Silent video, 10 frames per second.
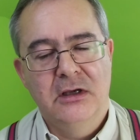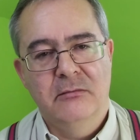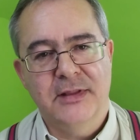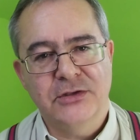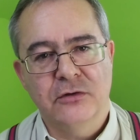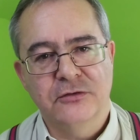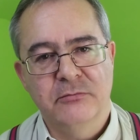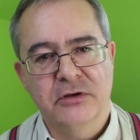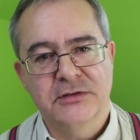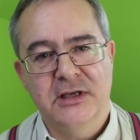but that's often
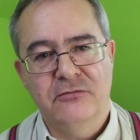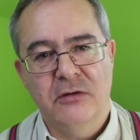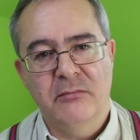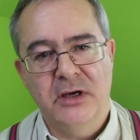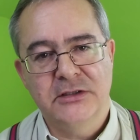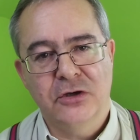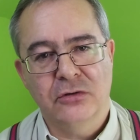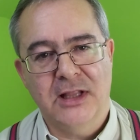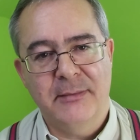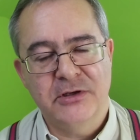because they're run by
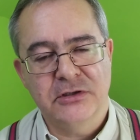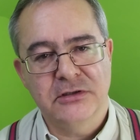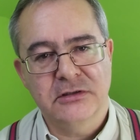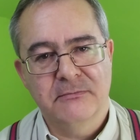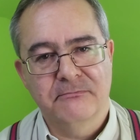total amateurs.